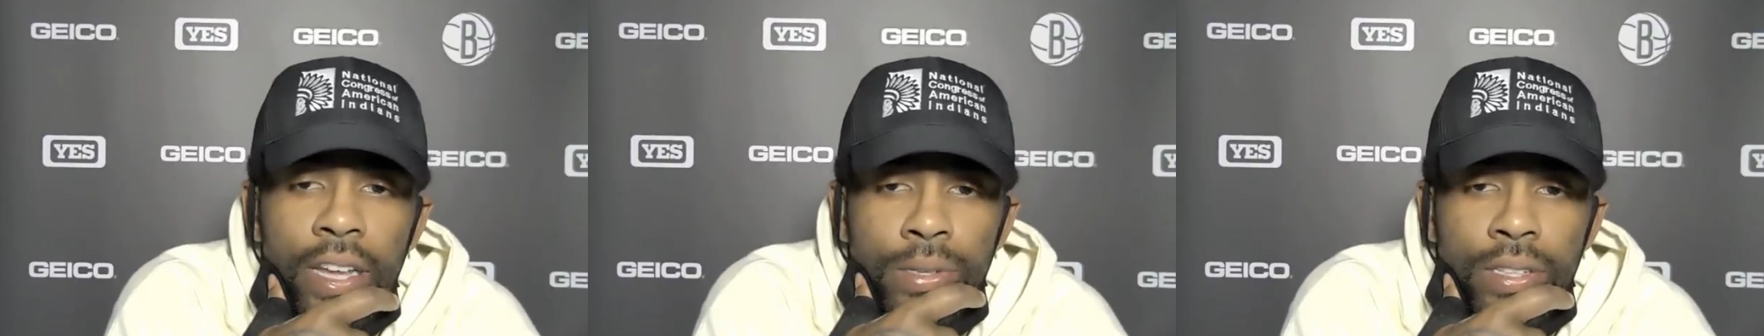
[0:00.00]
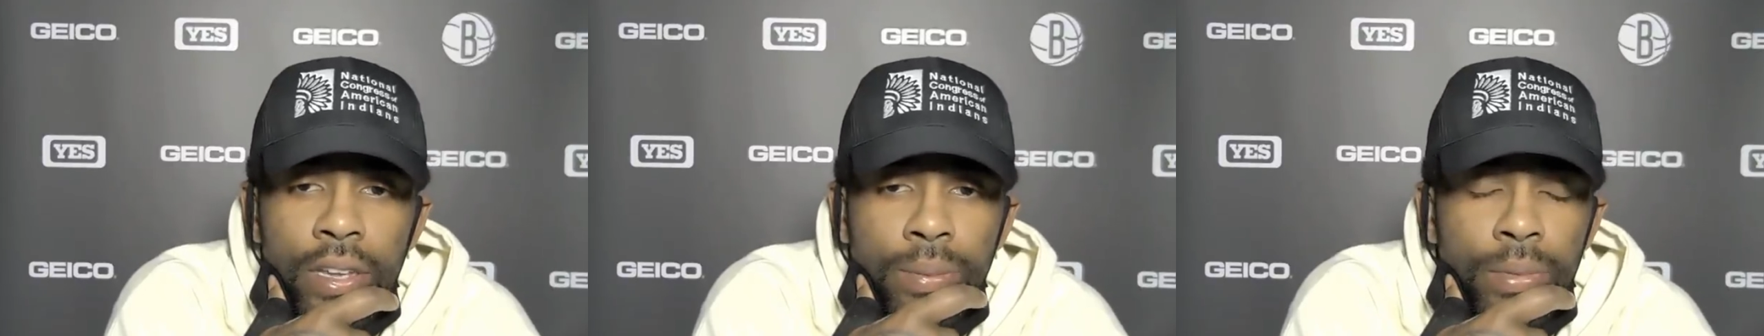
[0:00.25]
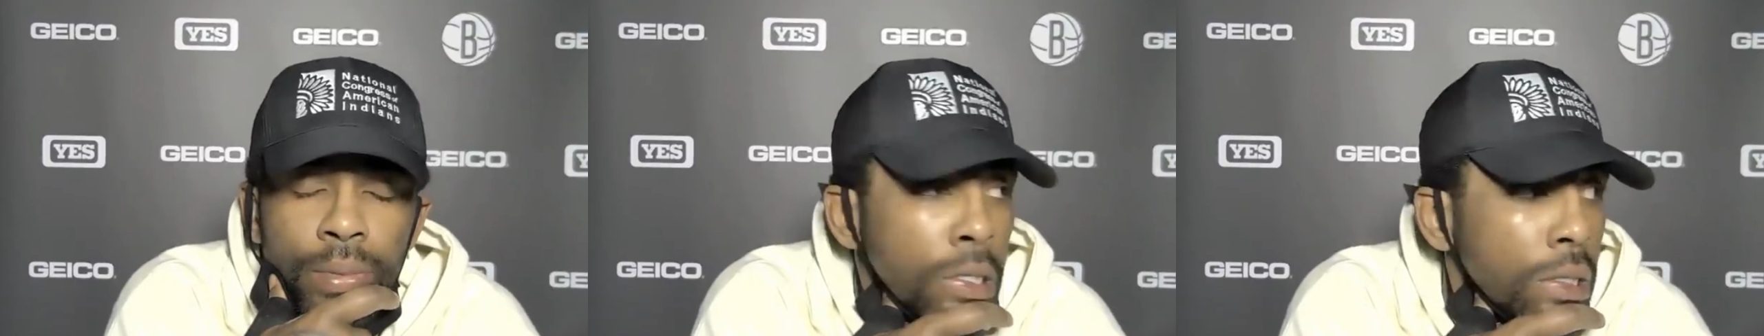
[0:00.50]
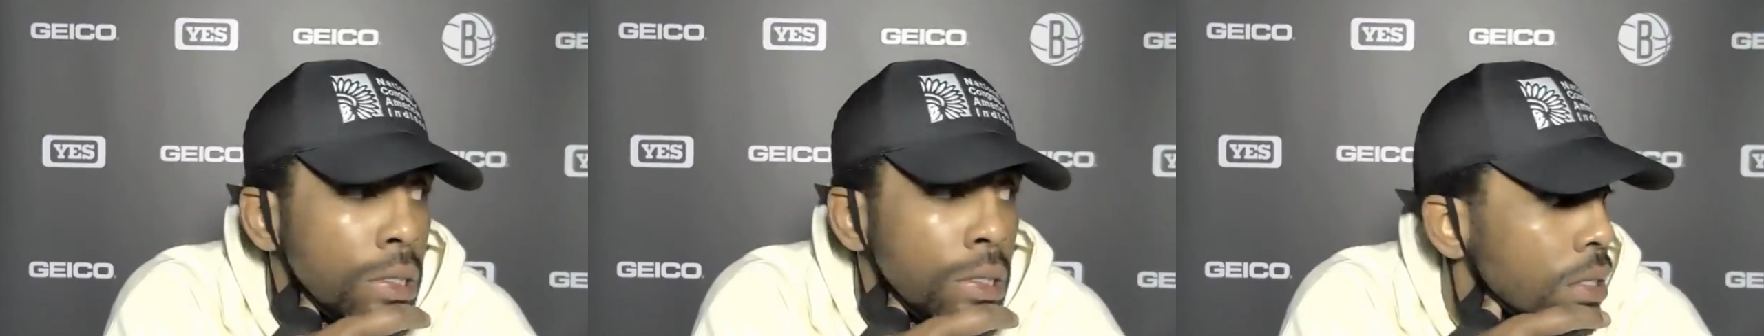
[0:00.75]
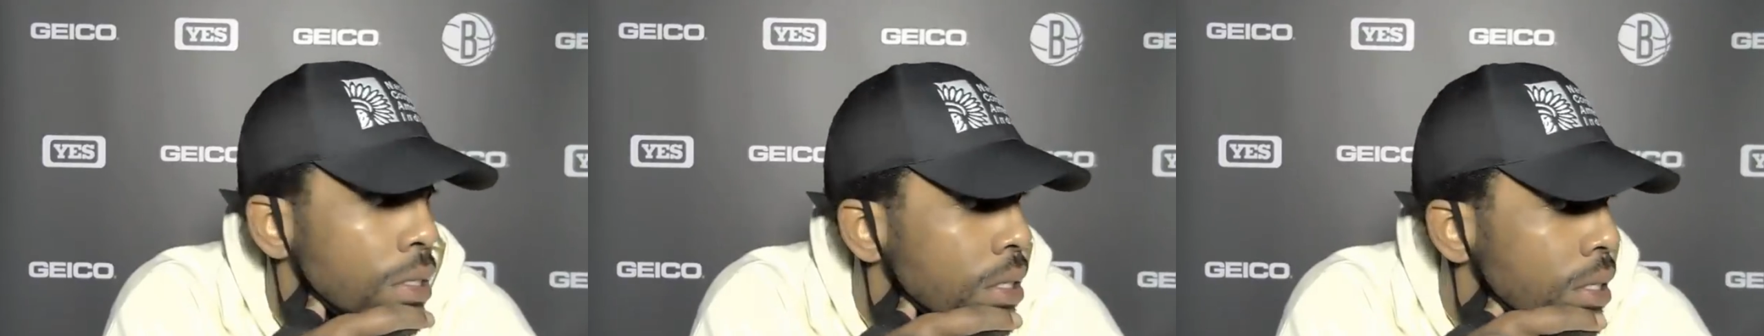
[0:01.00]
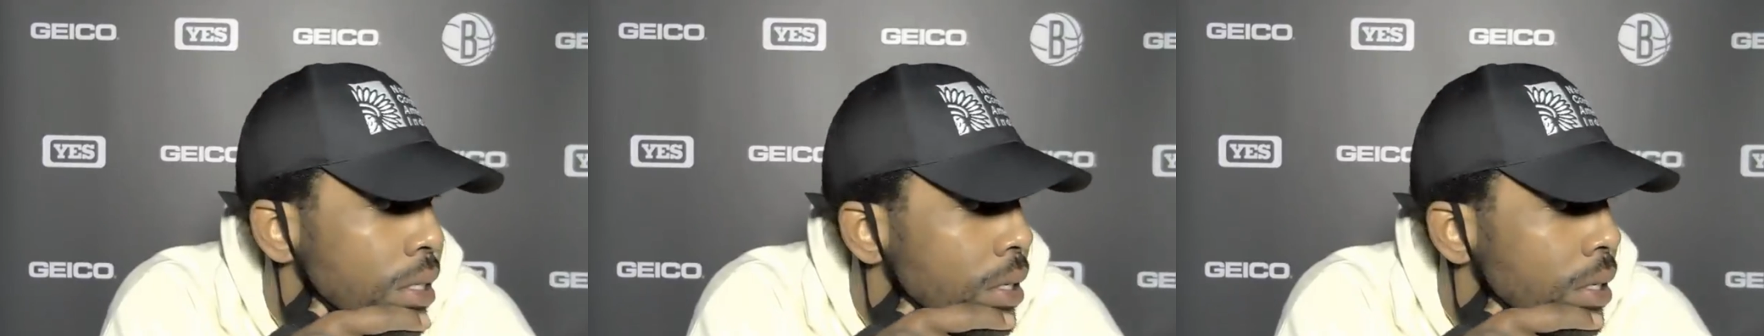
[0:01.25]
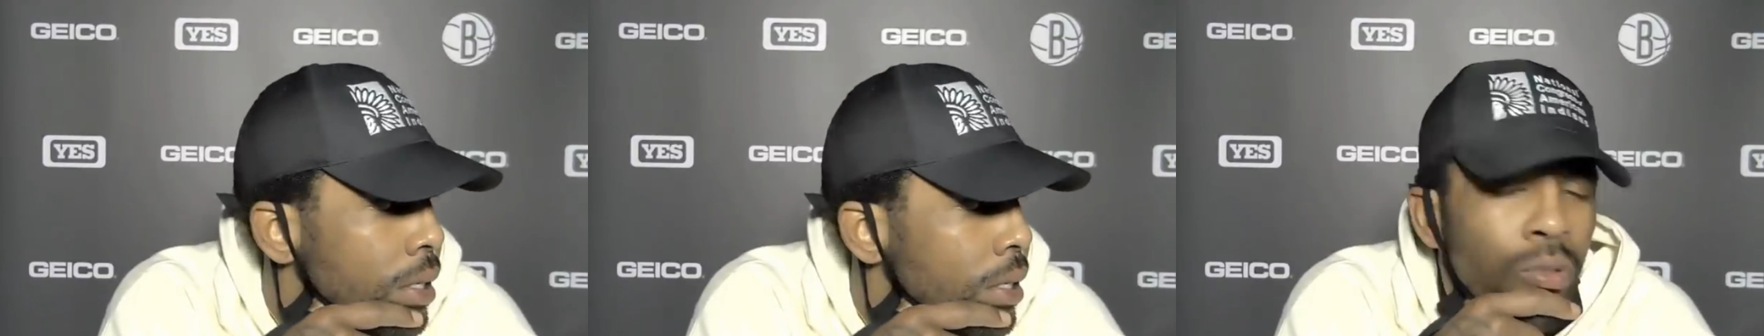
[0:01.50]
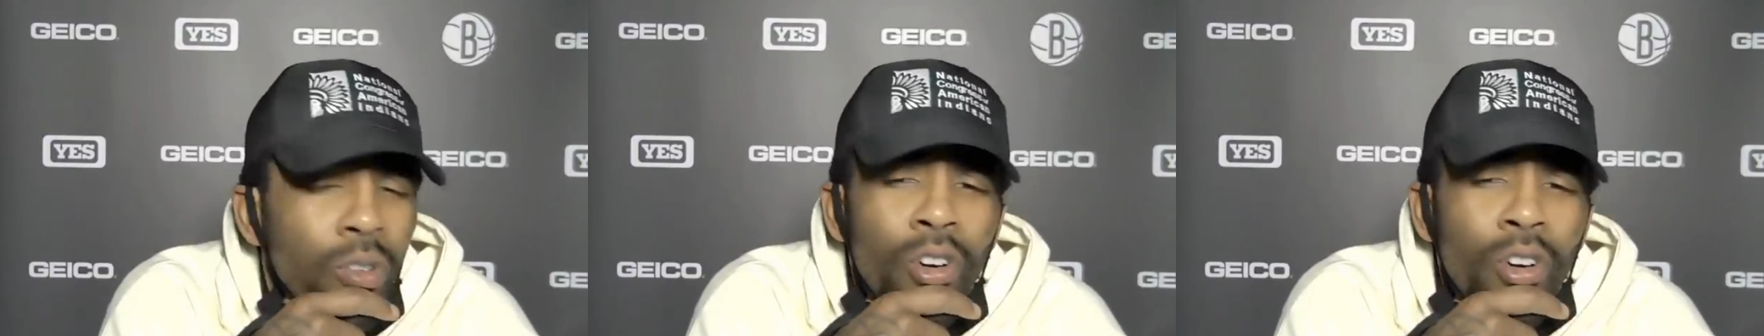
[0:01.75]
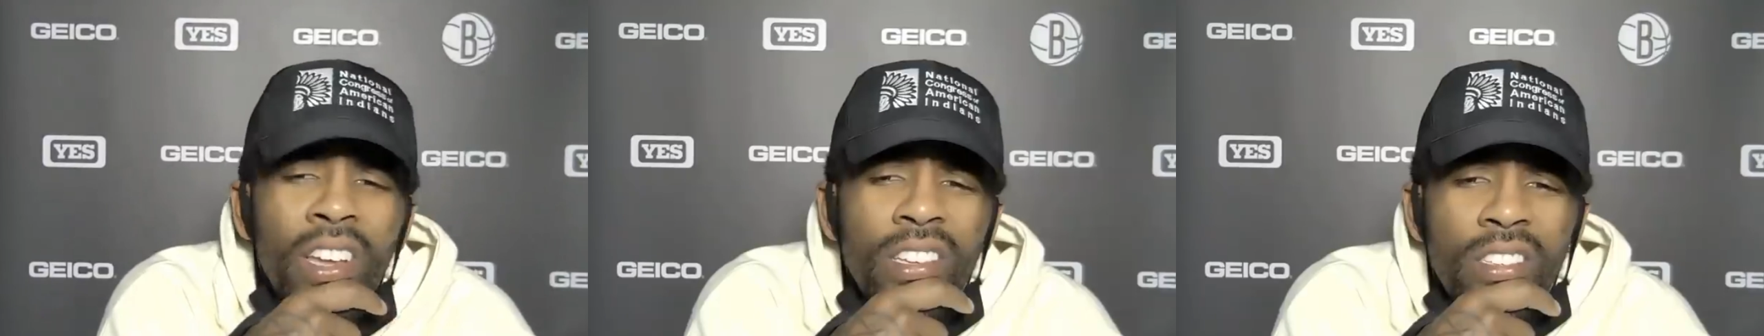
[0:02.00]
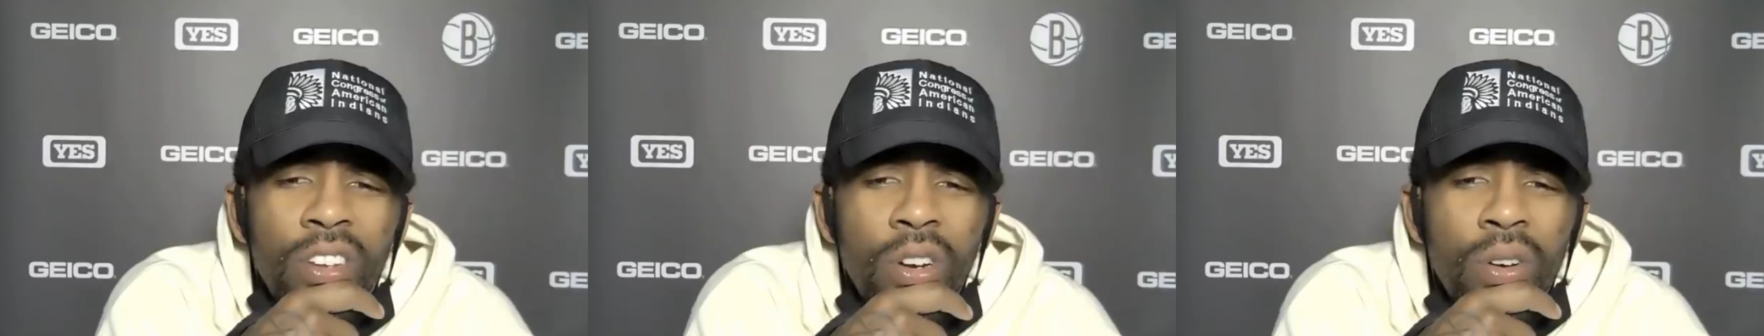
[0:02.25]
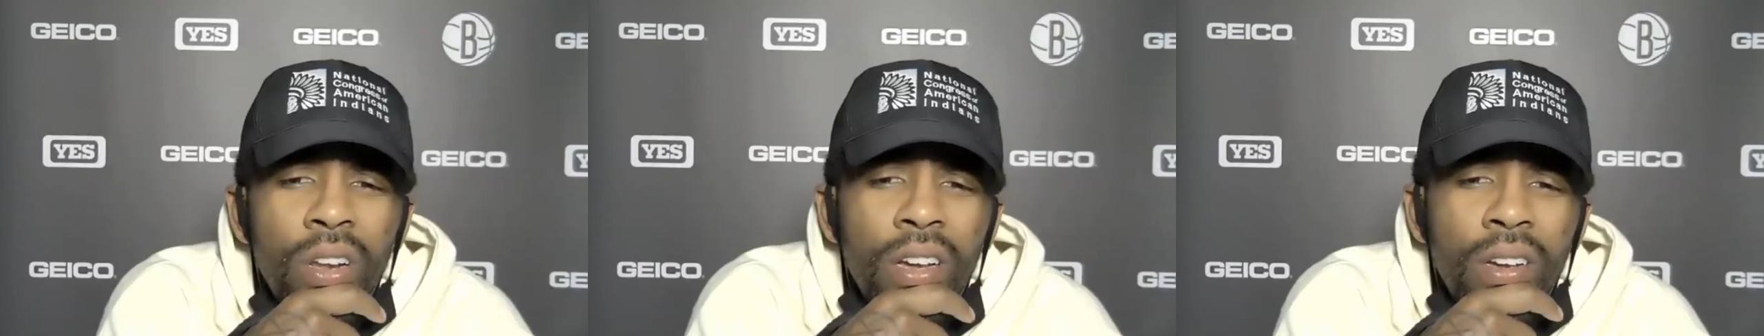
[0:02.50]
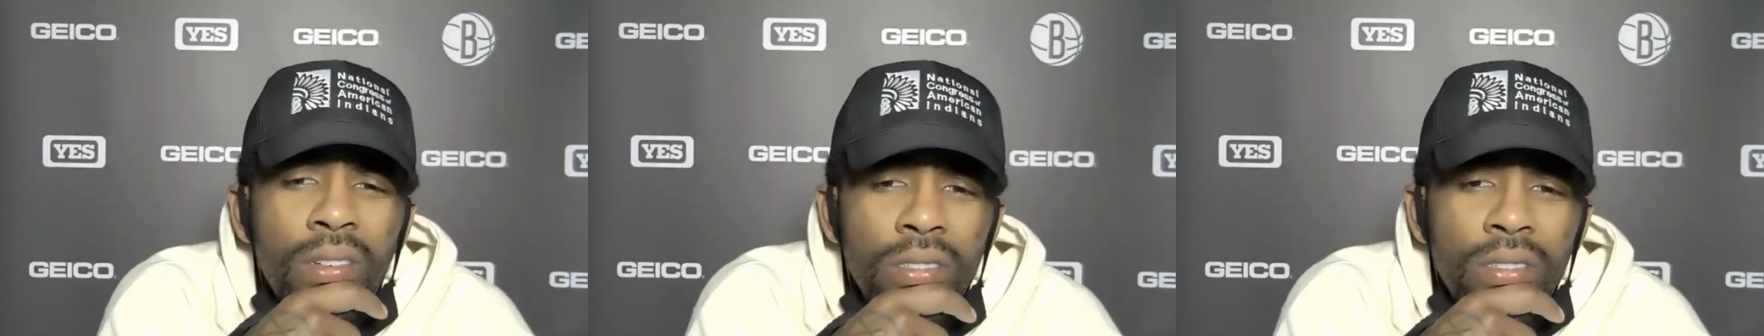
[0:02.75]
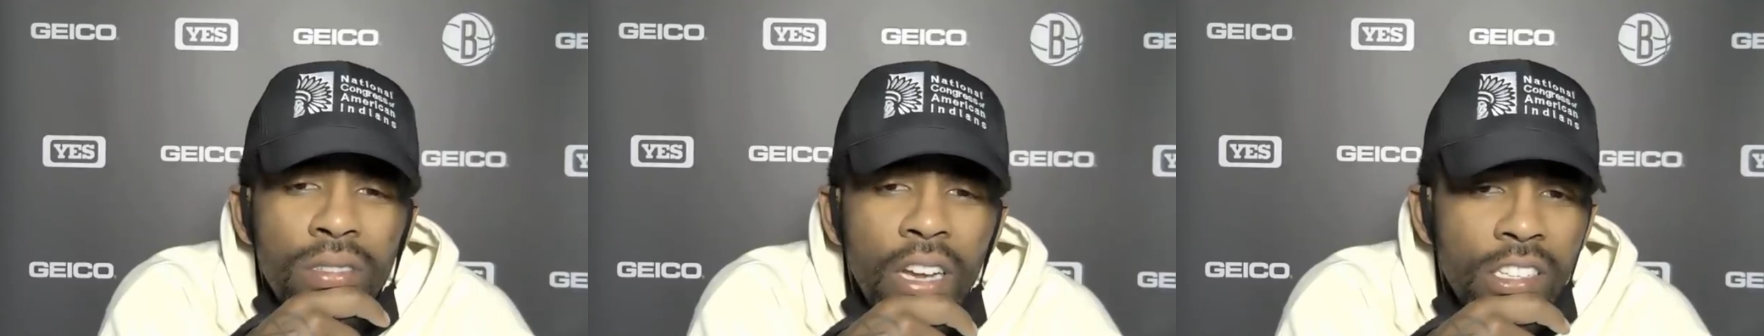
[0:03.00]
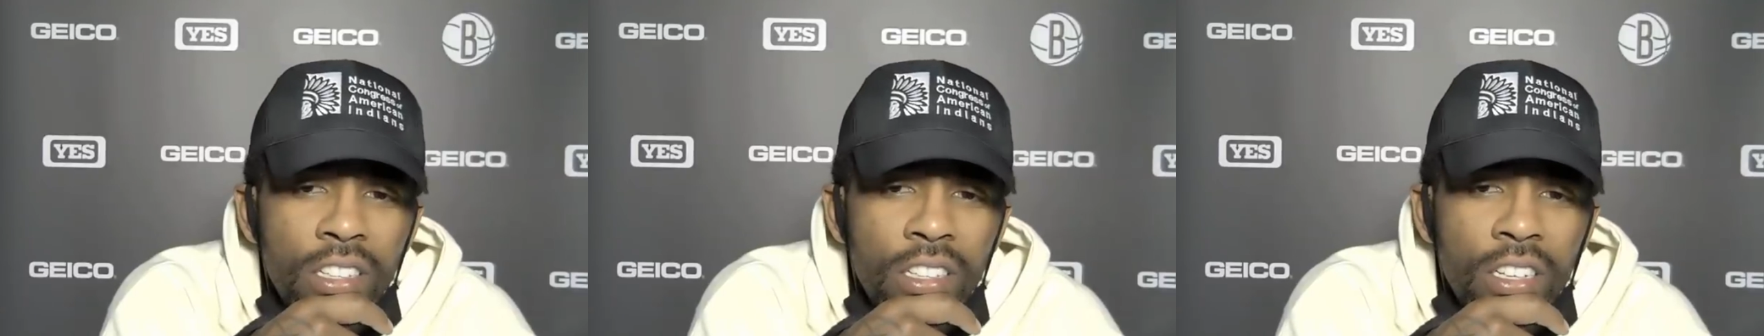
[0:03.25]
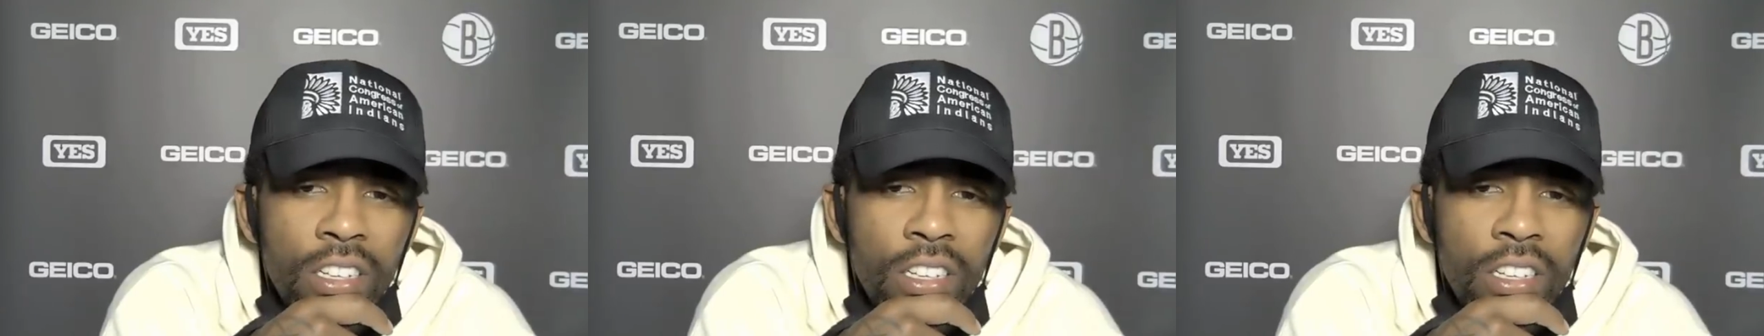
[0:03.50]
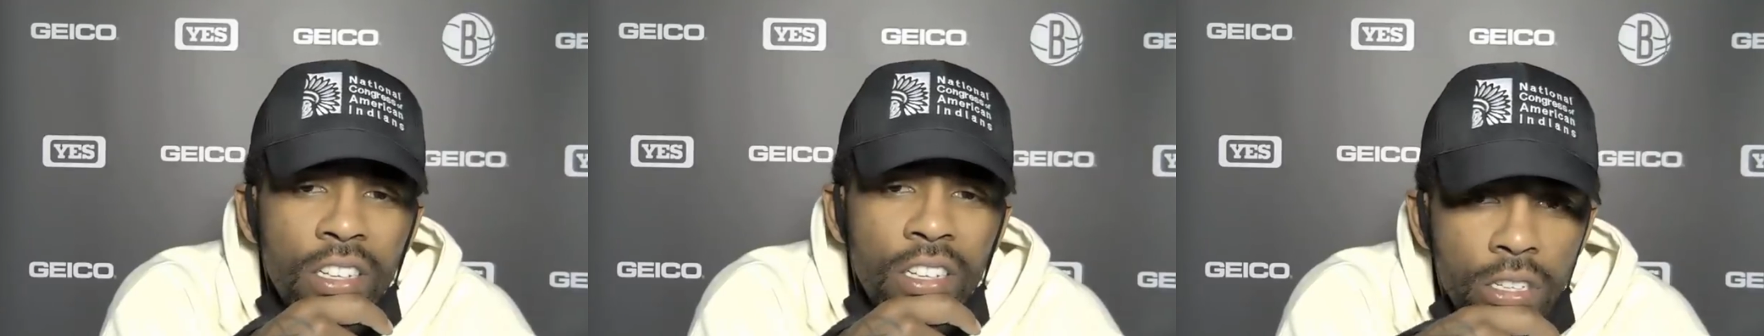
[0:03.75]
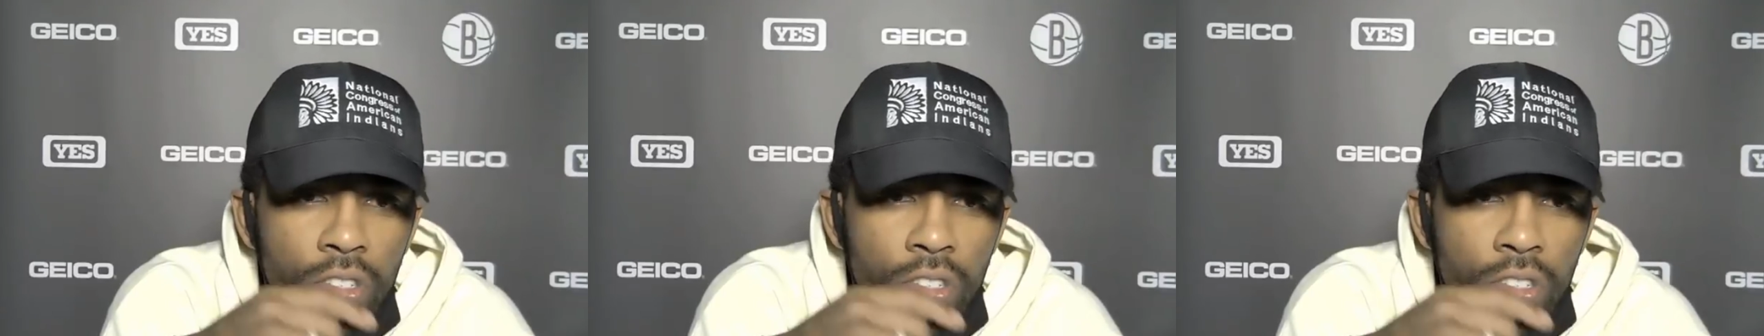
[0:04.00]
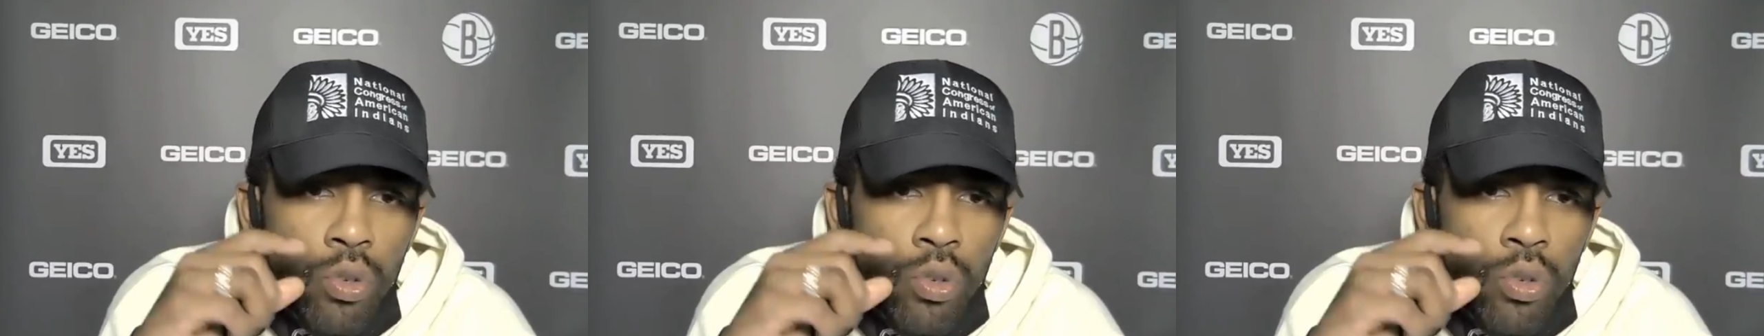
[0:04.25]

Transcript: maybe 4 days ago now. I just looked at him and I said, you're the